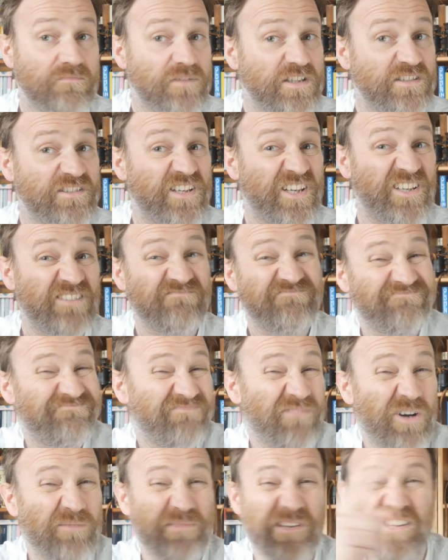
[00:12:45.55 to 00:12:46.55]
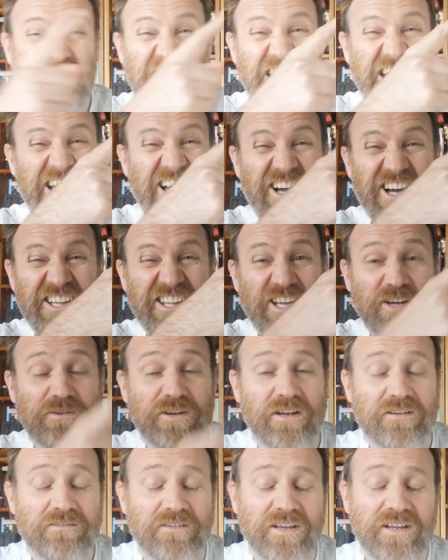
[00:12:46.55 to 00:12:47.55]
is it? Might be there, I don't
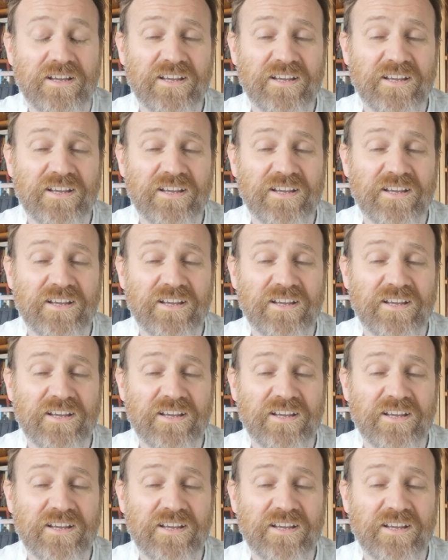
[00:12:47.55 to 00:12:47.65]
know.